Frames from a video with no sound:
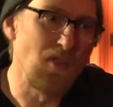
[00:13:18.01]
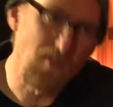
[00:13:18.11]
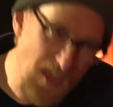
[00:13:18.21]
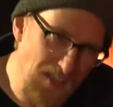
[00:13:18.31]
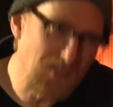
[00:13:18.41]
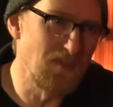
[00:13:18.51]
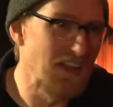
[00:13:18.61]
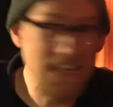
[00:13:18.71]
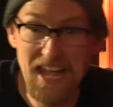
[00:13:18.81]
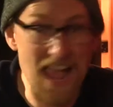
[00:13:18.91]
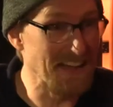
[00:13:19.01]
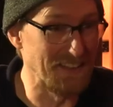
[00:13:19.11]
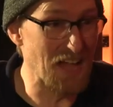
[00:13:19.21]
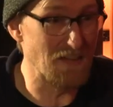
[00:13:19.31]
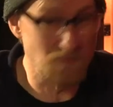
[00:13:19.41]
Thank you. And he hadn't
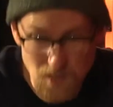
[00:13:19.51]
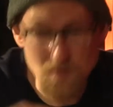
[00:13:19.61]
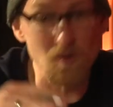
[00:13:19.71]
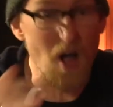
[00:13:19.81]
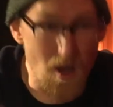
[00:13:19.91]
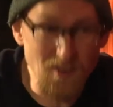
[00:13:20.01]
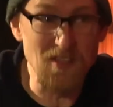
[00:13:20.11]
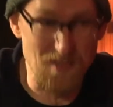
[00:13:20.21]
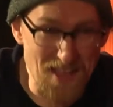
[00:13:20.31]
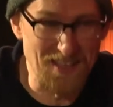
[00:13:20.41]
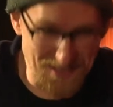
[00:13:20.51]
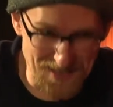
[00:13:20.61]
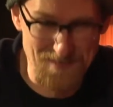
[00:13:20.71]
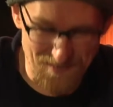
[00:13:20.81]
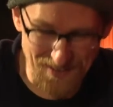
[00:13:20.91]
left, but you were already thanking
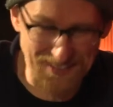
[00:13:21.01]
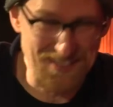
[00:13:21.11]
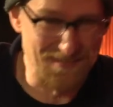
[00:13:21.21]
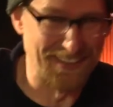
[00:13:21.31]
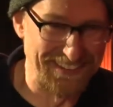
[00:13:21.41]
him for leaving.